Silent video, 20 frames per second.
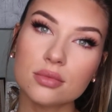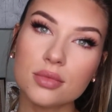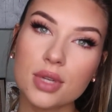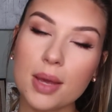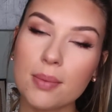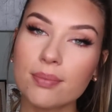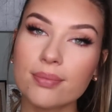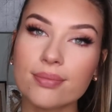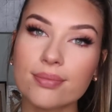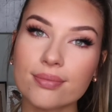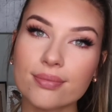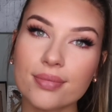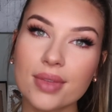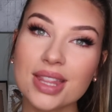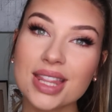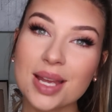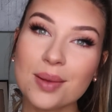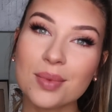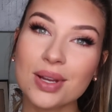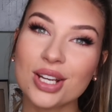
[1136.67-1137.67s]
Yeah, I
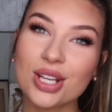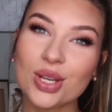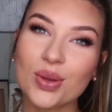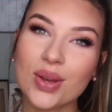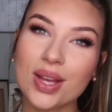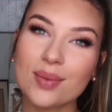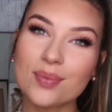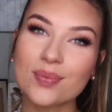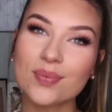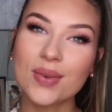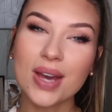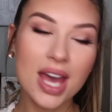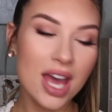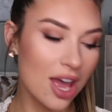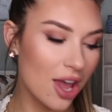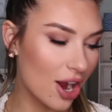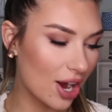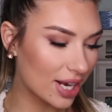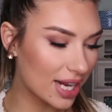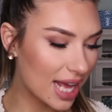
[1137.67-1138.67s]
think I'm gonna do it.
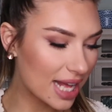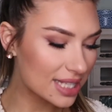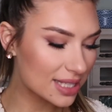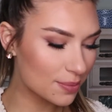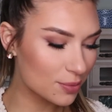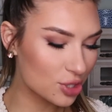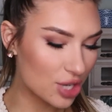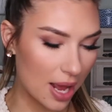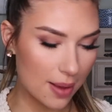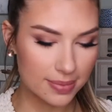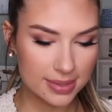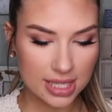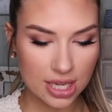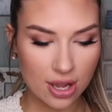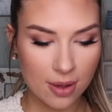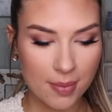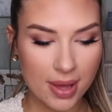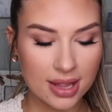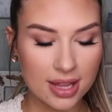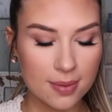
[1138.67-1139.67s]
I already had some
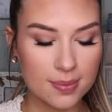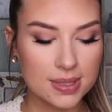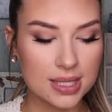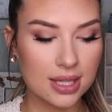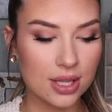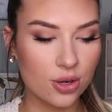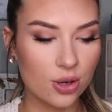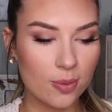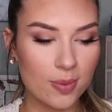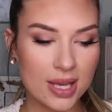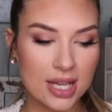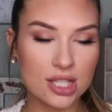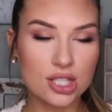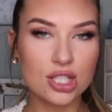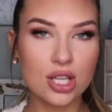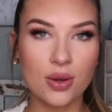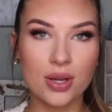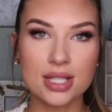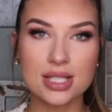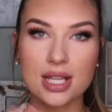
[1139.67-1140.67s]
chapstick on my lips a little bit,
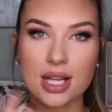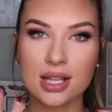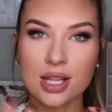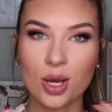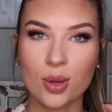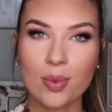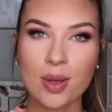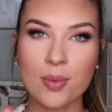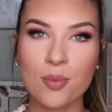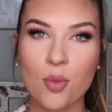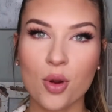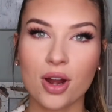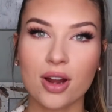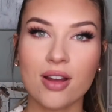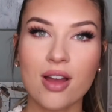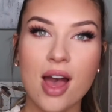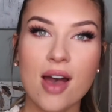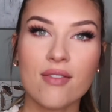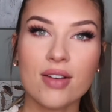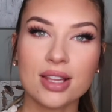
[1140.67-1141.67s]
so it's a little bit more
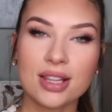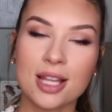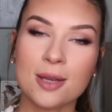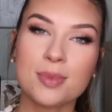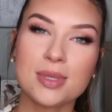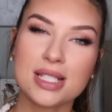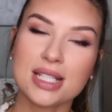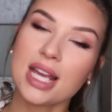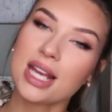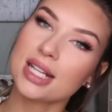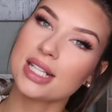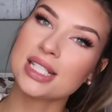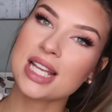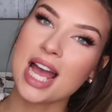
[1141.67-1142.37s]
of a lipstick